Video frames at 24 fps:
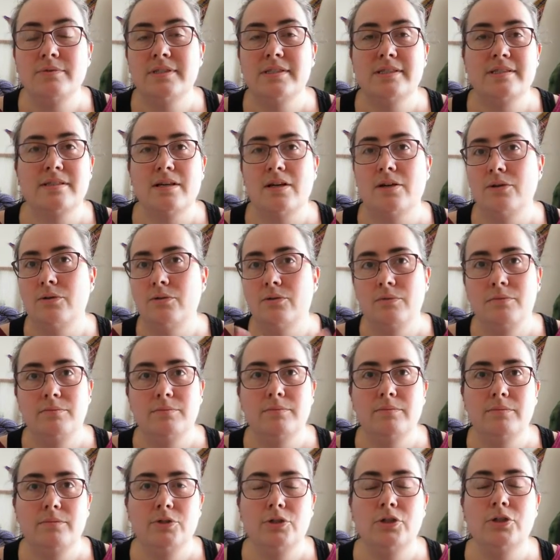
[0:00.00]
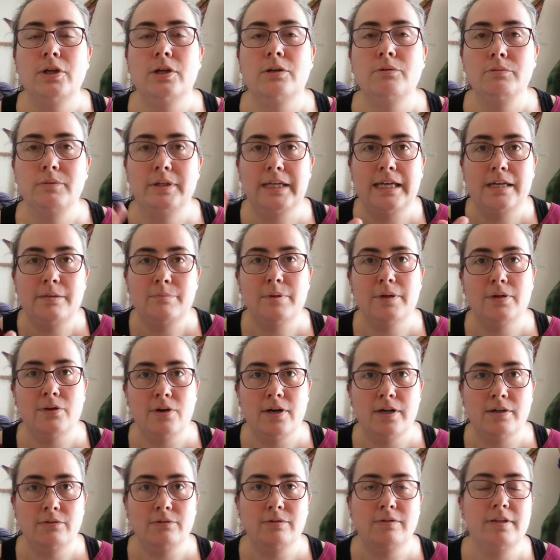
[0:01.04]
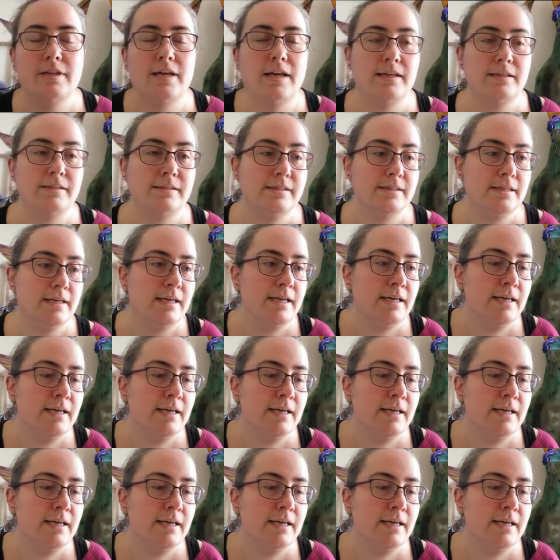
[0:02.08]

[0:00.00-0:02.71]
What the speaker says: so, you know, keep an eye on things.